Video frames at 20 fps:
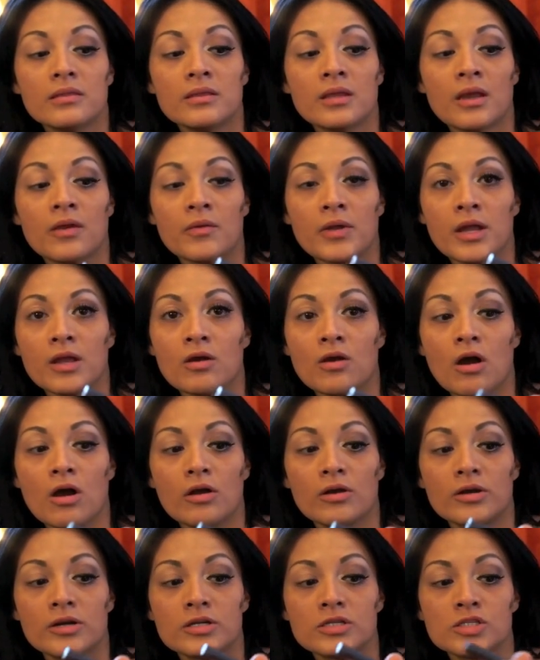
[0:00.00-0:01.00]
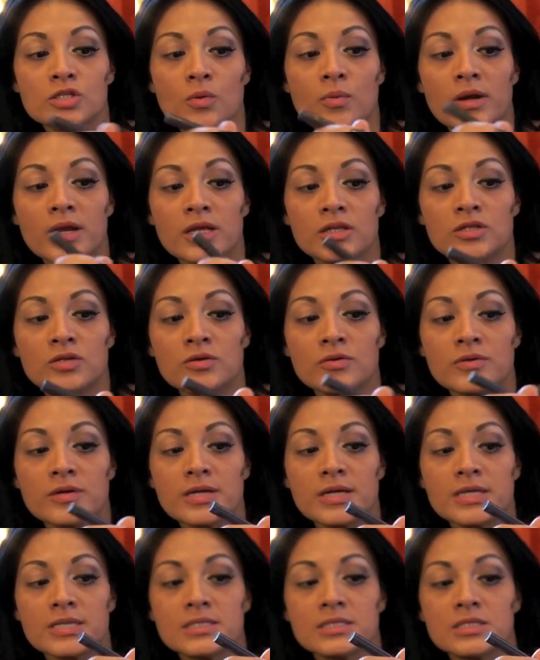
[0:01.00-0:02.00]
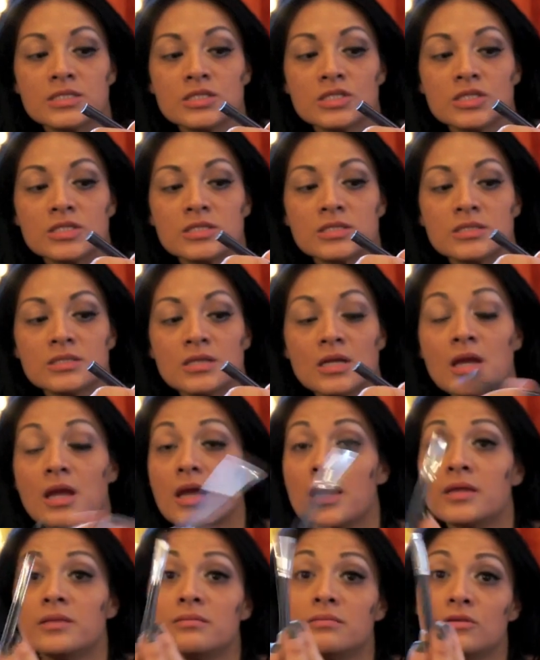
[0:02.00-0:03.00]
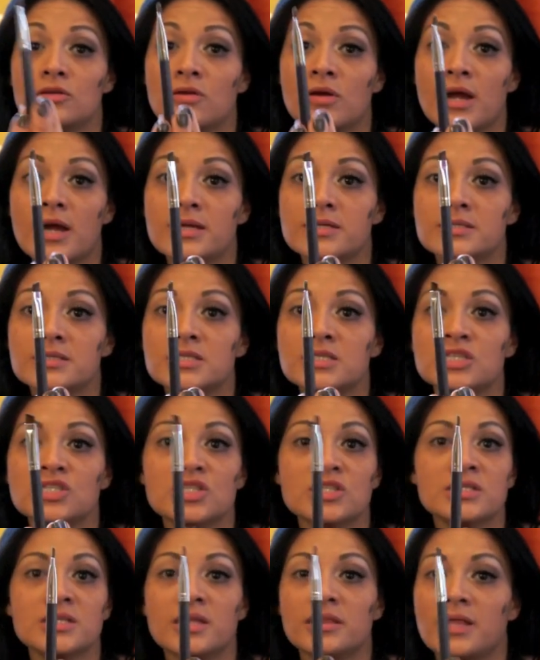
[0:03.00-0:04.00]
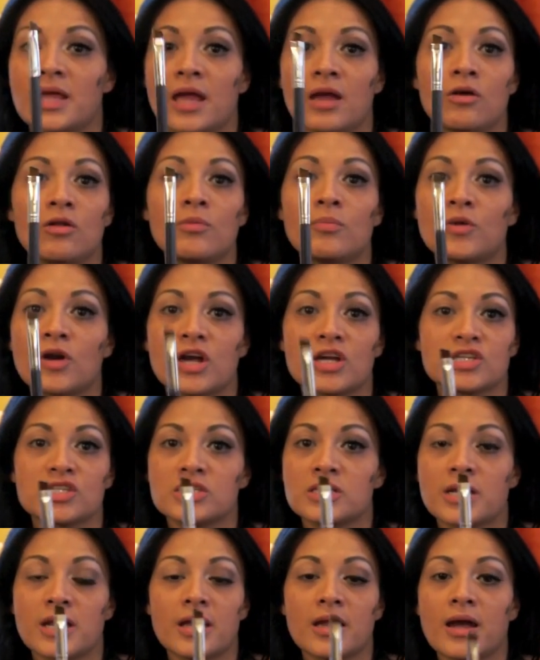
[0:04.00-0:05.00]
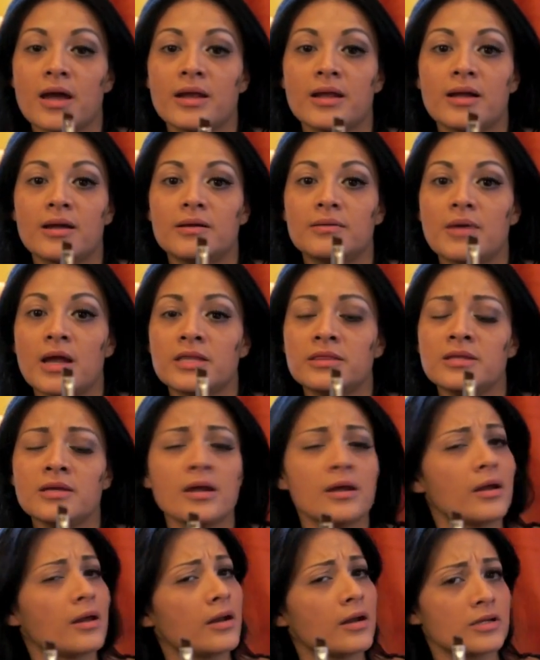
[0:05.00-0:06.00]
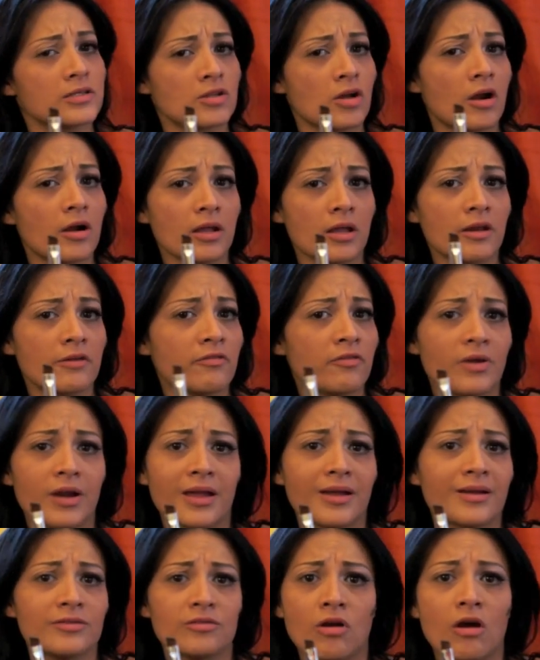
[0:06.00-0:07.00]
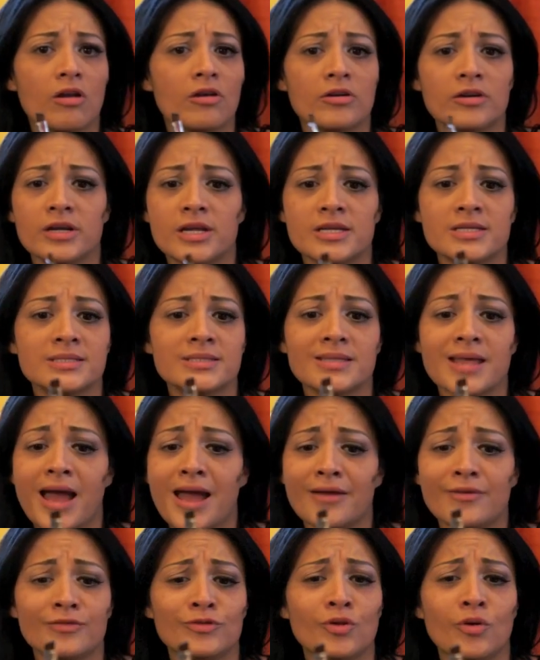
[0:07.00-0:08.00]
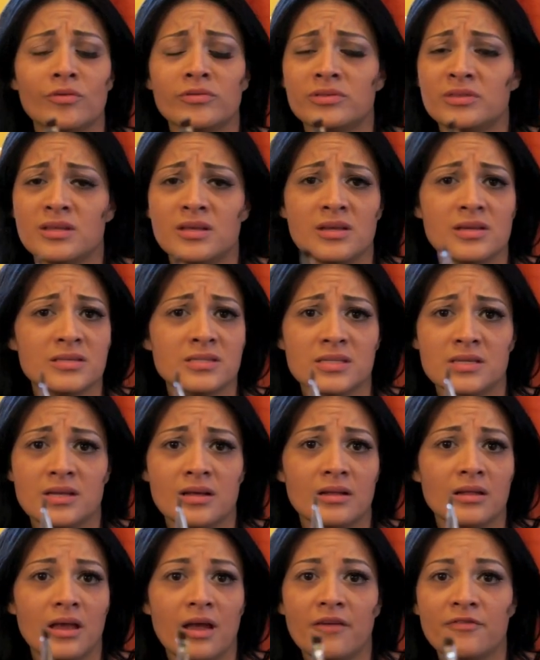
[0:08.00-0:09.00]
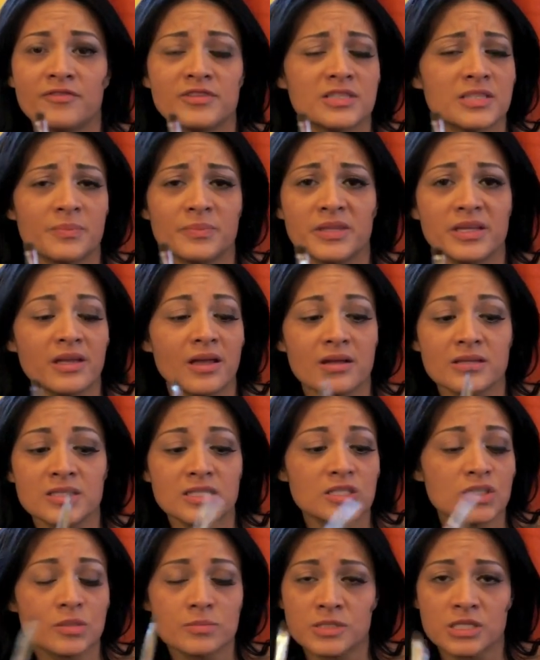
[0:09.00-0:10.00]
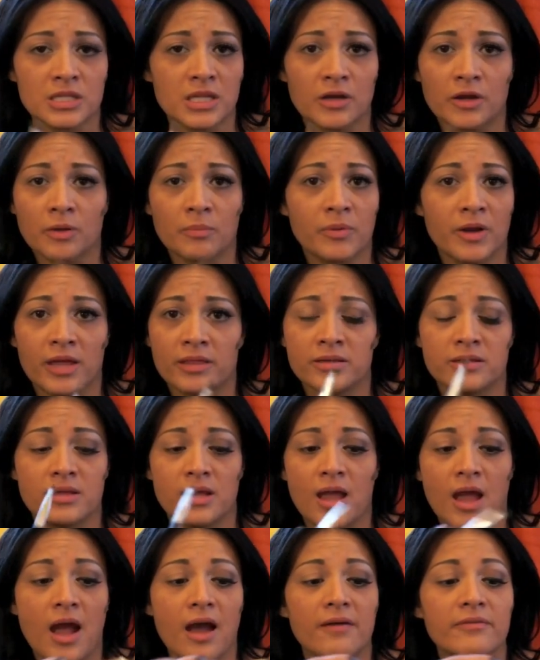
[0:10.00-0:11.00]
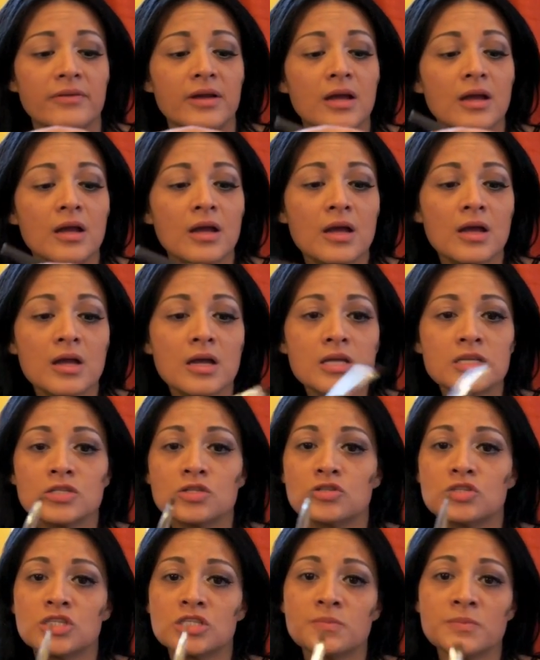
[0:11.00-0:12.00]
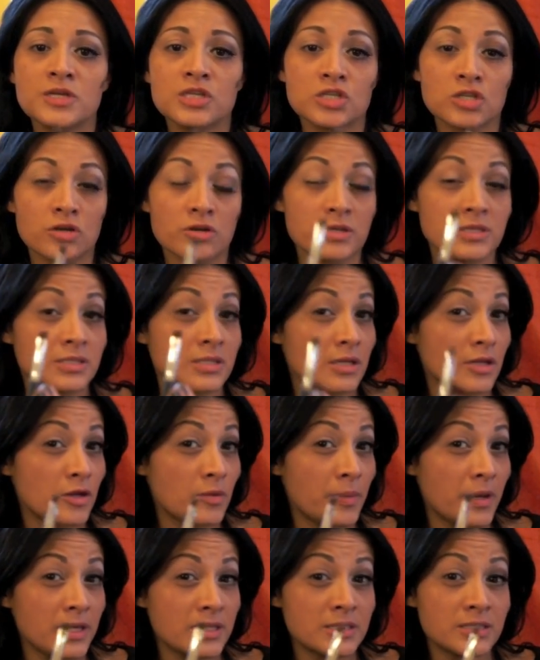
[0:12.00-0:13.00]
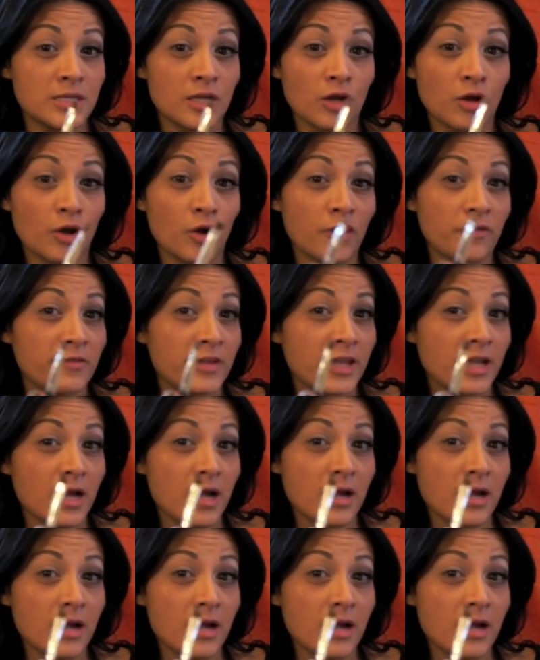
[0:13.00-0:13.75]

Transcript: the gray color. So what I do is just, and you guys, this is just an angle brush that I got I think I got it at Target for like $1. I don't think it's ELF, it's something else, it's some generic brand that they have. So just make sure it's a little bit, it's the curvy